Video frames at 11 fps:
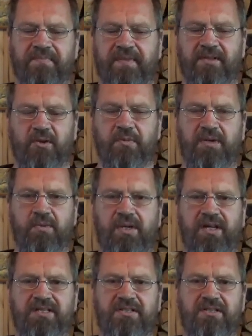Nobody would
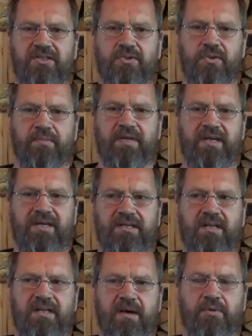listen to him in
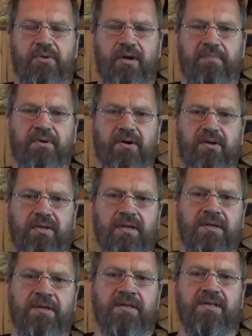the Democrat Party.
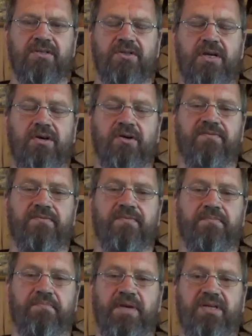So he got
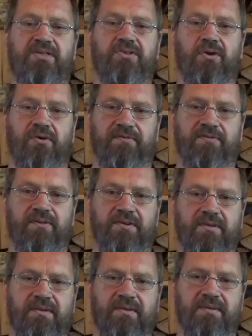pissed off.
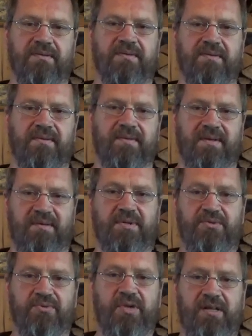I
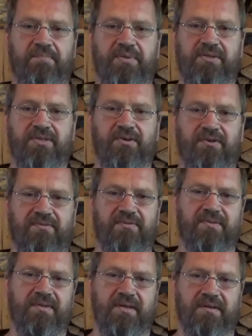mean, really pissed off.
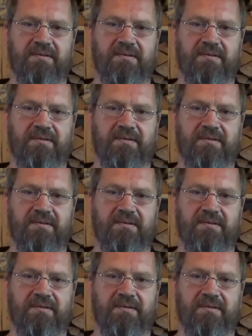Yeah,